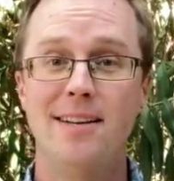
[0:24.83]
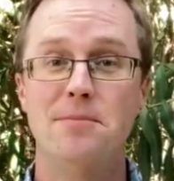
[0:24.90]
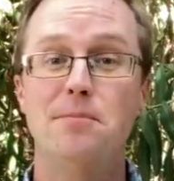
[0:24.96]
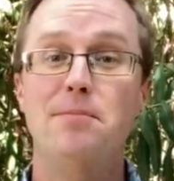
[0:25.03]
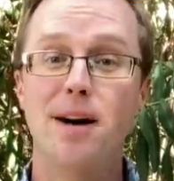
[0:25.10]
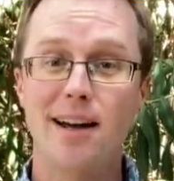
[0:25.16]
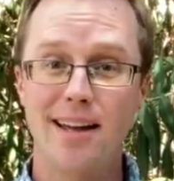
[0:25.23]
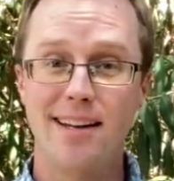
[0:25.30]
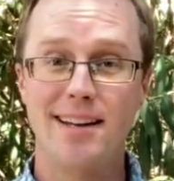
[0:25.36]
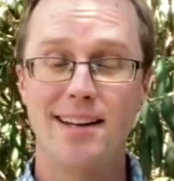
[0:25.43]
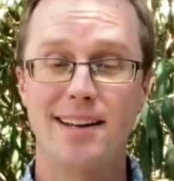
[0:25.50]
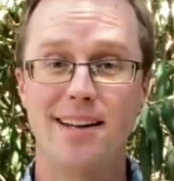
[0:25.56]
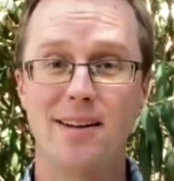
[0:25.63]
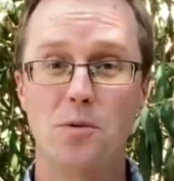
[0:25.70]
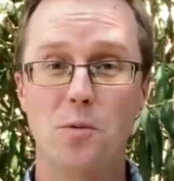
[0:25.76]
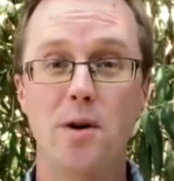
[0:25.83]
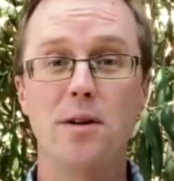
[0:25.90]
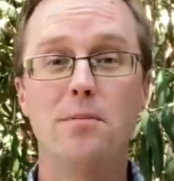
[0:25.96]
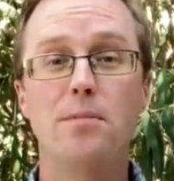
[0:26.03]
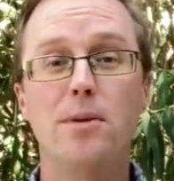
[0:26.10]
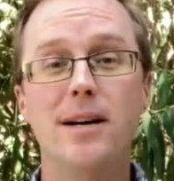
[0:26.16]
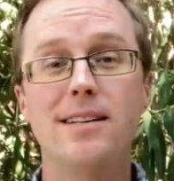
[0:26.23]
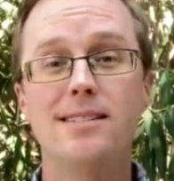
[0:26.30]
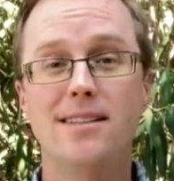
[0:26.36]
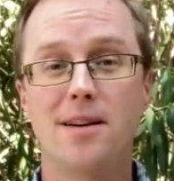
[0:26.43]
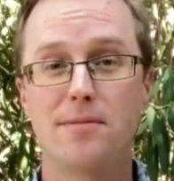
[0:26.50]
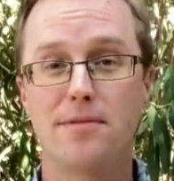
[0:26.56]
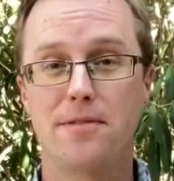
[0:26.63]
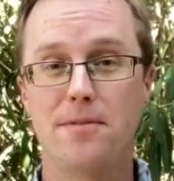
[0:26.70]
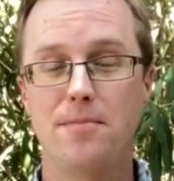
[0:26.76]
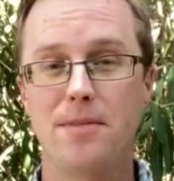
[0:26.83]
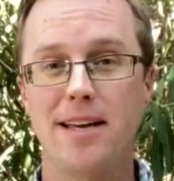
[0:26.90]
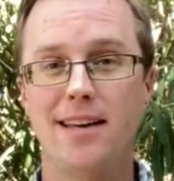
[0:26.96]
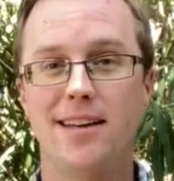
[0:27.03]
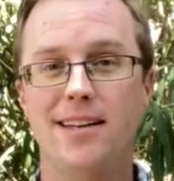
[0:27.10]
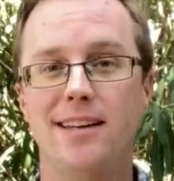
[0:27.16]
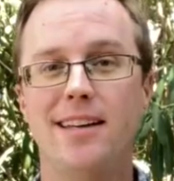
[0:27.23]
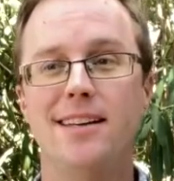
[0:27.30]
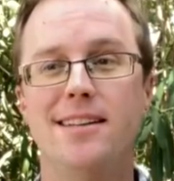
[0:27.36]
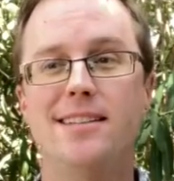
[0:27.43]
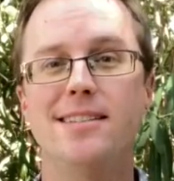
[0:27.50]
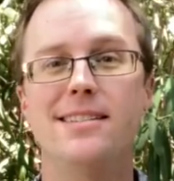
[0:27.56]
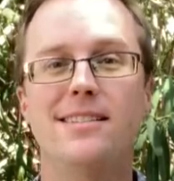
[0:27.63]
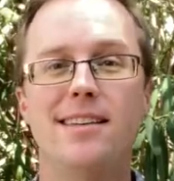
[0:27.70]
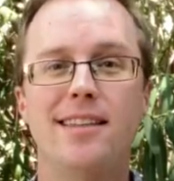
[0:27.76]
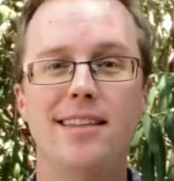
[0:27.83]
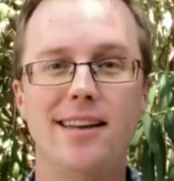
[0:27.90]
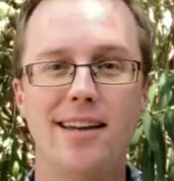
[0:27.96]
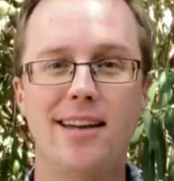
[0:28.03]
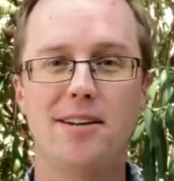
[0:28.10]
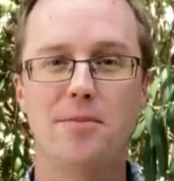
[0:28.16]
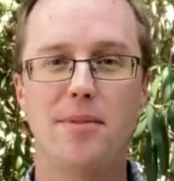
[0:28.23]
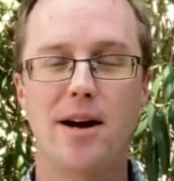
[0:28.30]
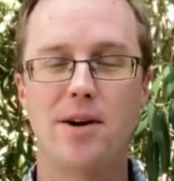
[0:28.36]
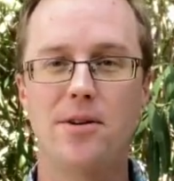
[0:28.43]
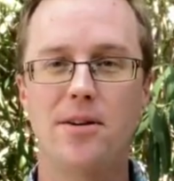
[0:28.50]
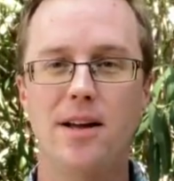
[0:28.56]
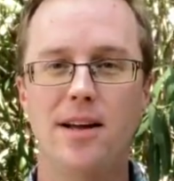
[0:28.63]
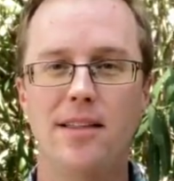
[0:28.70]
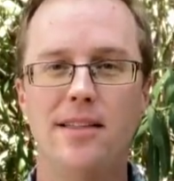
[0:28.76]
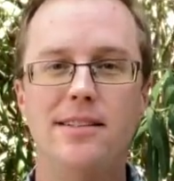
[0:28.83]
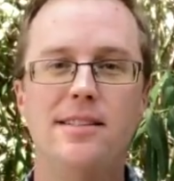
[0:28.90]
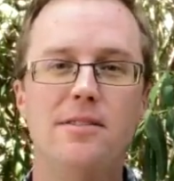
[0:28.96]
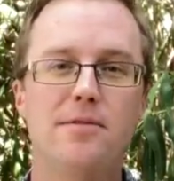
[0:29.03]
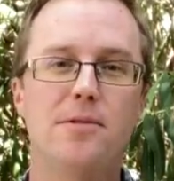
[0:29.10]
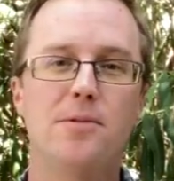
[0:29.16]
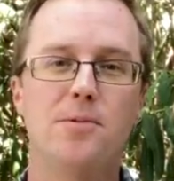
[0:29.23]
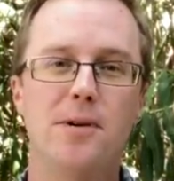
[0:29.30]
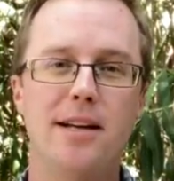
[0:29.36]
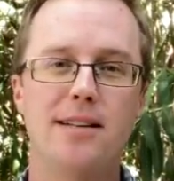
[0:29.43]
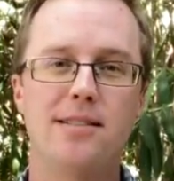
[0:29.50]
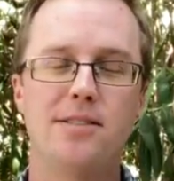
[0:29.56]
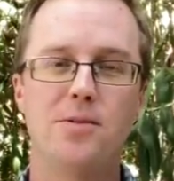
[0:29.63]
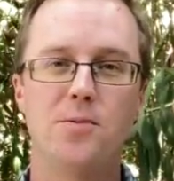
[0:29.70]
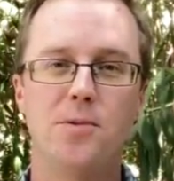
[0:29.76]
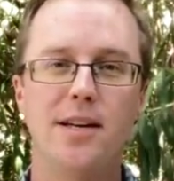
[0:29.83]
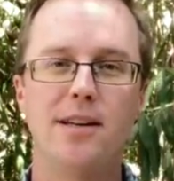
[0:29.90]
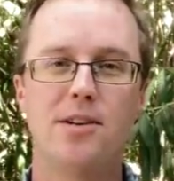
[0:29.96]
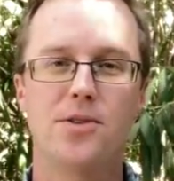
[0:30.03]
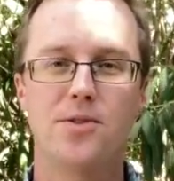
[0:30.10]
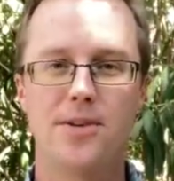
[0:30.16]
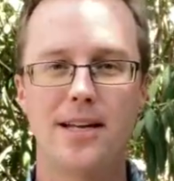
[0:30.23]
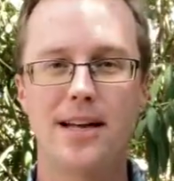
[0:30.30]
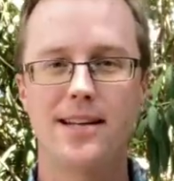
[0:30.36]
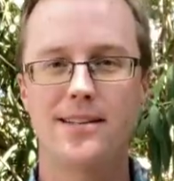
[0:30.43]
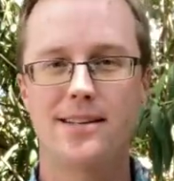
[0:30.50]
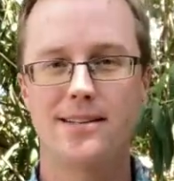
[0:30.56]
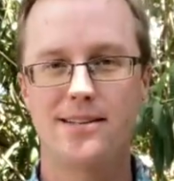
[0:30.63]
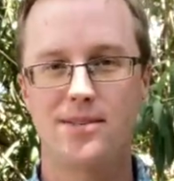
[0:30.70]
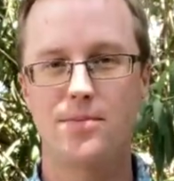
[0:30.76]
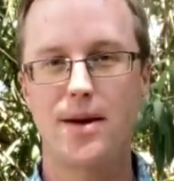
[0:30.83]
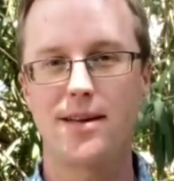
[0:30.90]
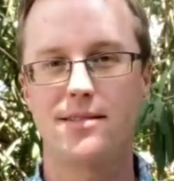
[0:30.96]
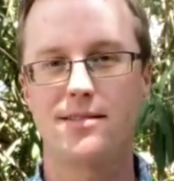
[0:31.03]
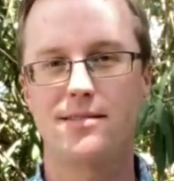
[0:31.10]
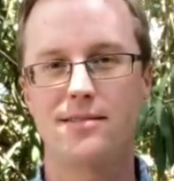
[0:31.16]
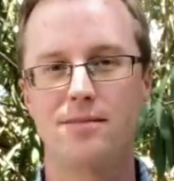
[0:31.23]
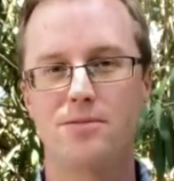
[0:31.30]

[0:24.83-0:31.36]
But what it brings up for me is thinking about the different ways that we create space.